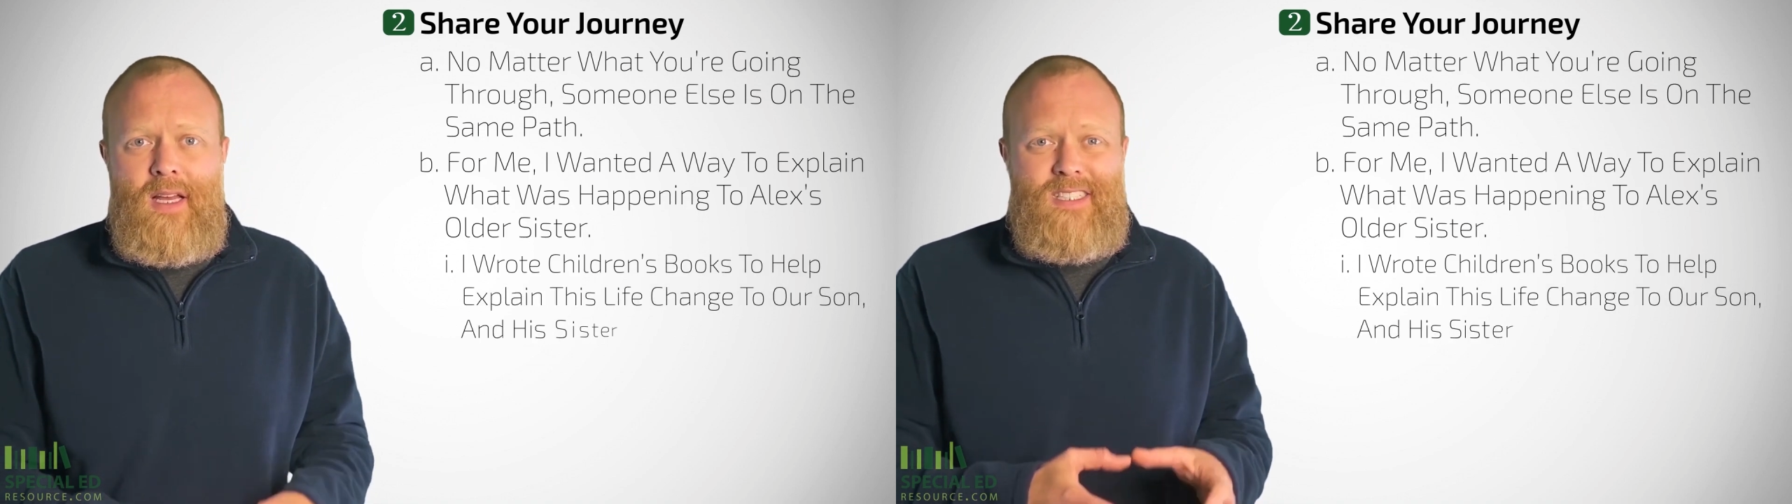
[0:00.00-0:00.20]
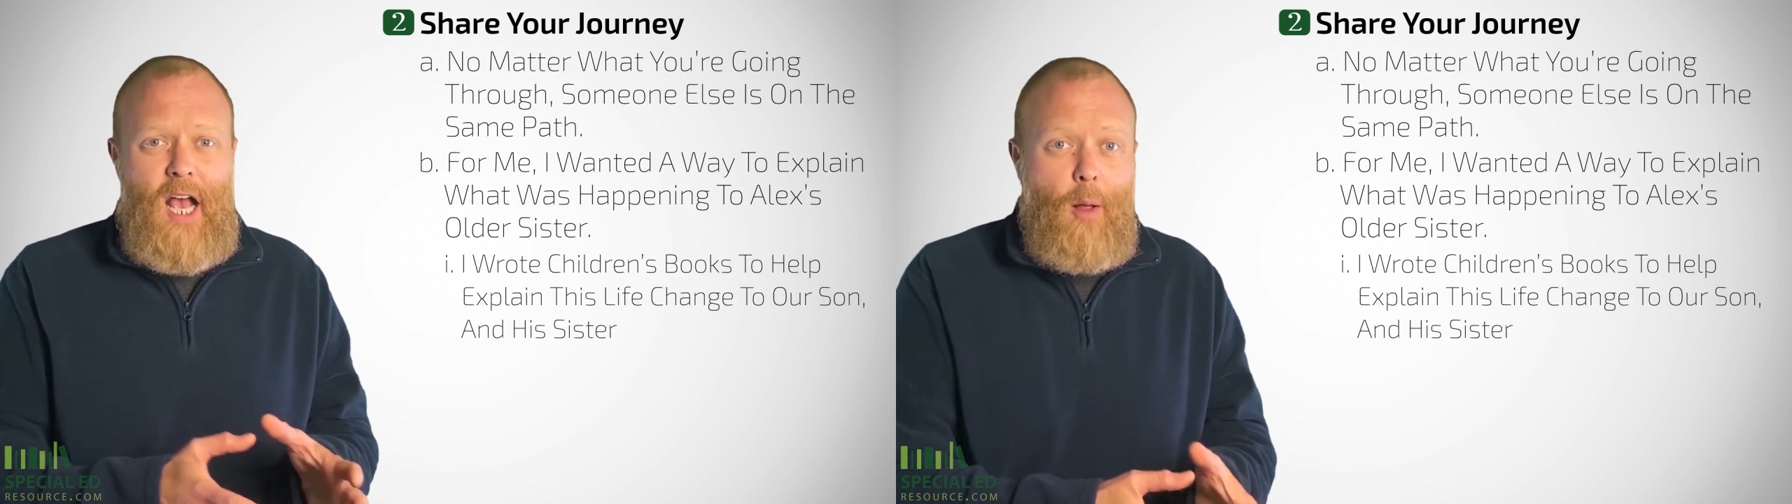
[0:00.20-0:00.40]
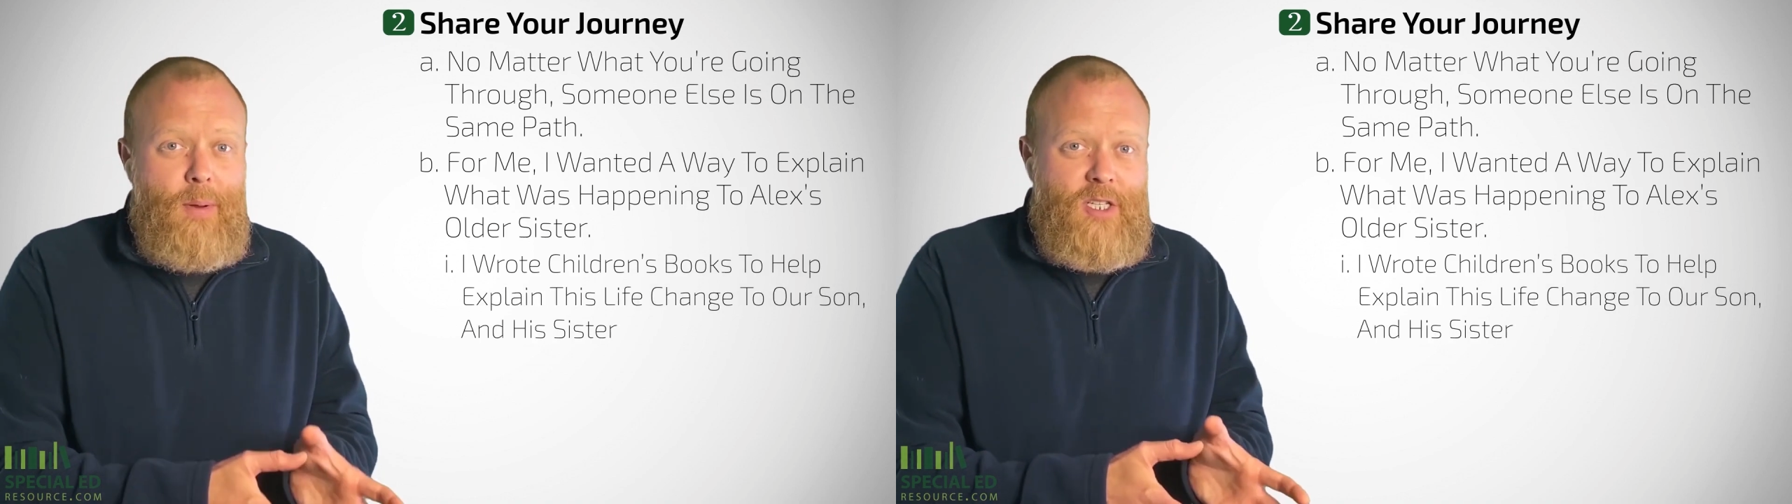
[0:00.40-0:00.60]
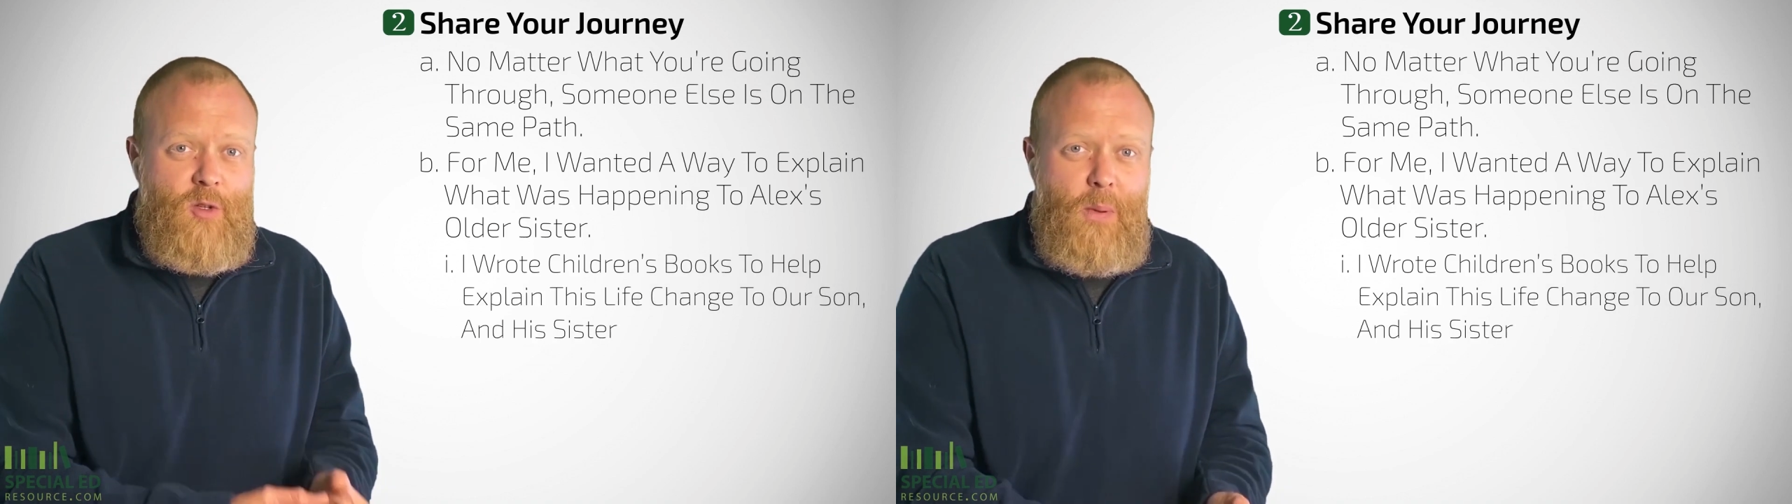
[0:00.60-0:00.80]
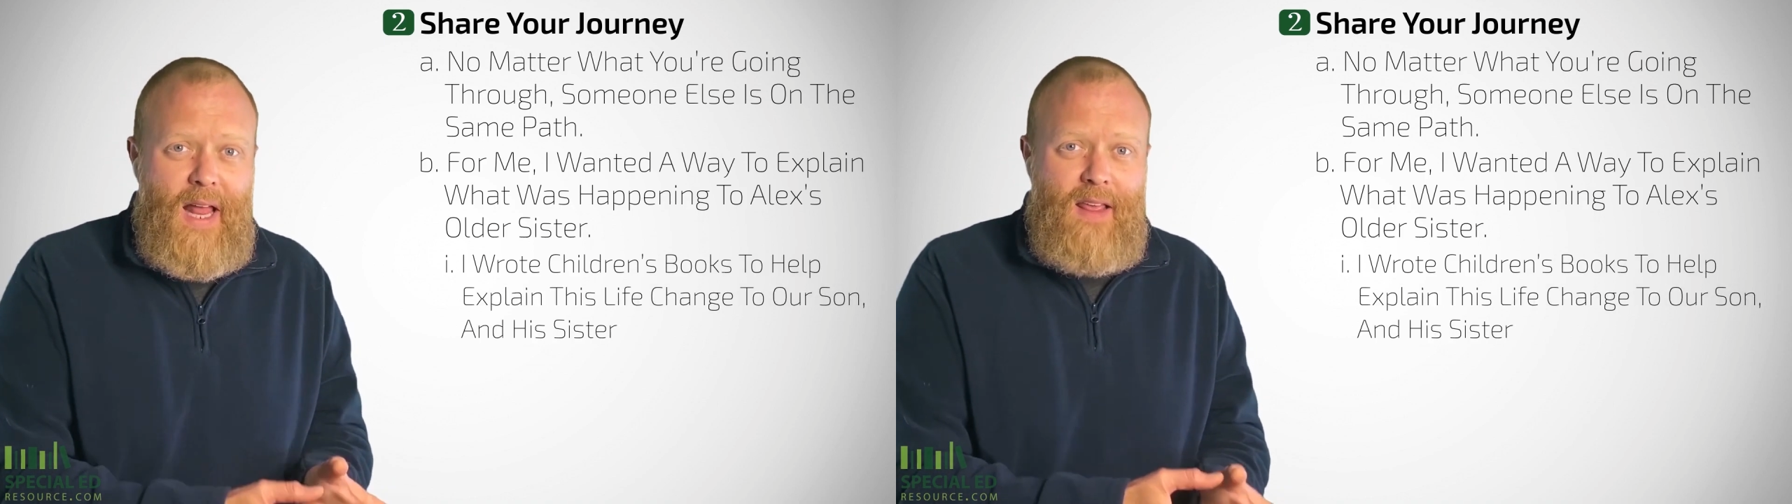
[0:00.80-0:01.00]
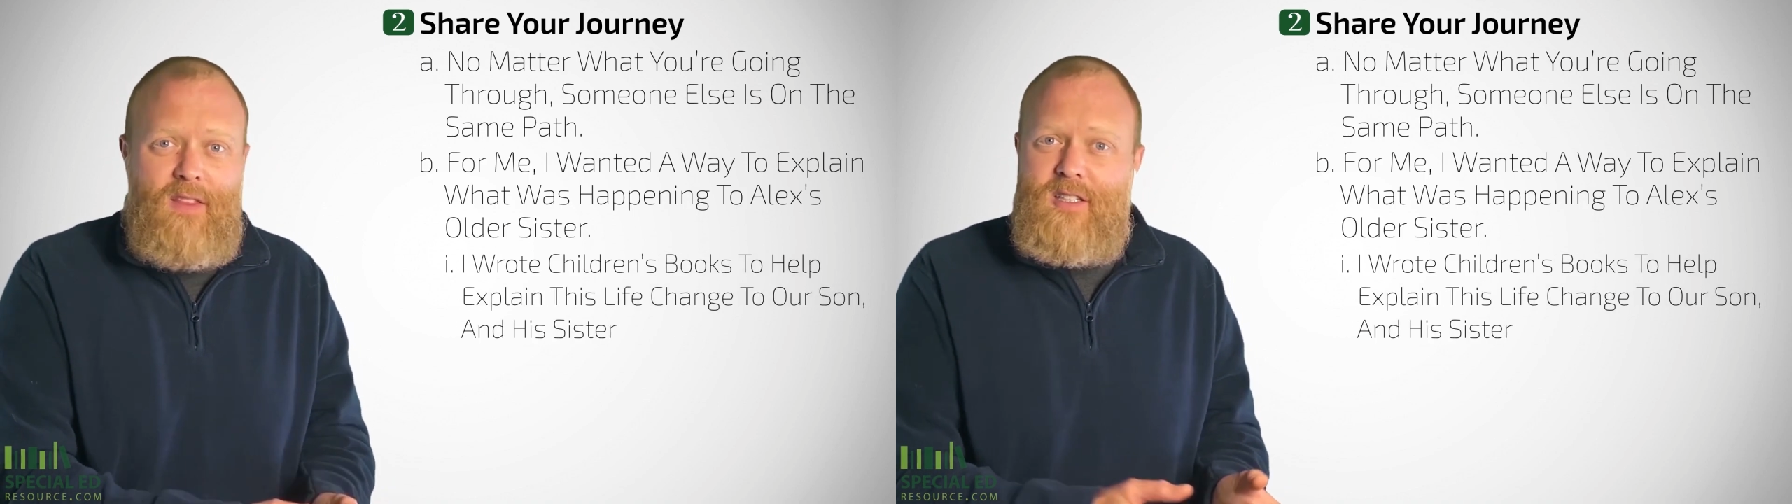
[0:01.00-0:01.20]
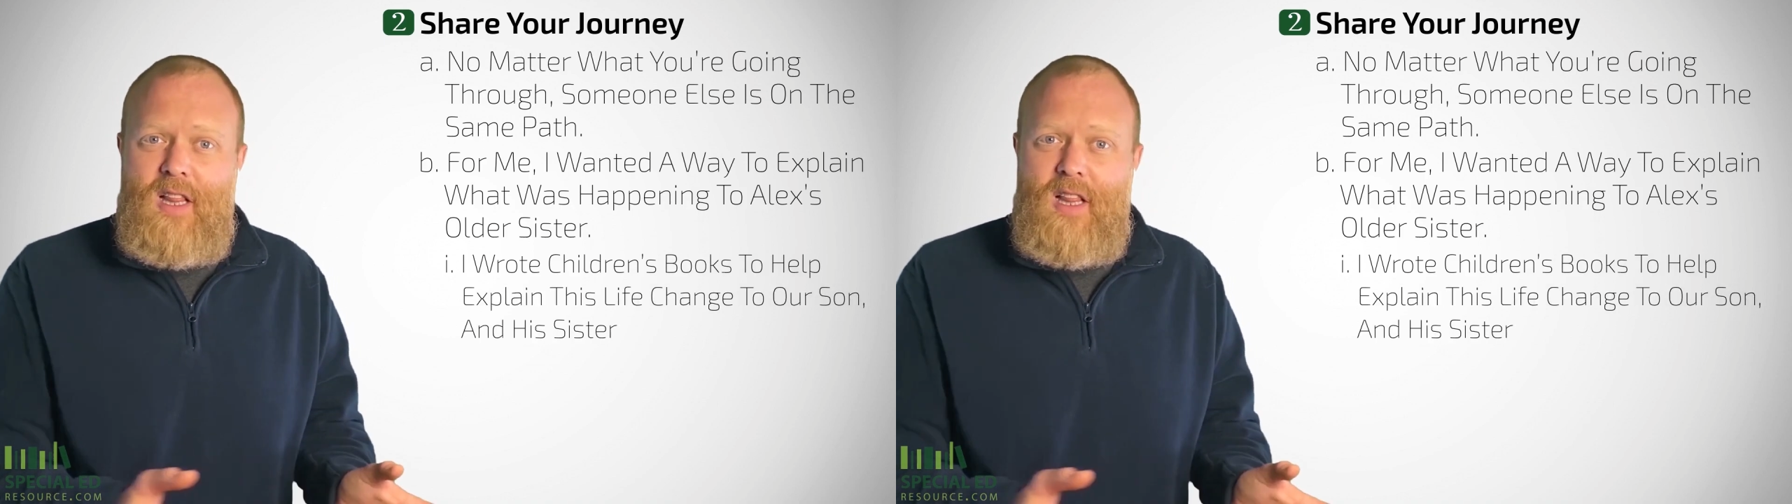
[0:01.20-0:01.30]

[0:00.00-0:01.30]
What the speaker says: to help explain this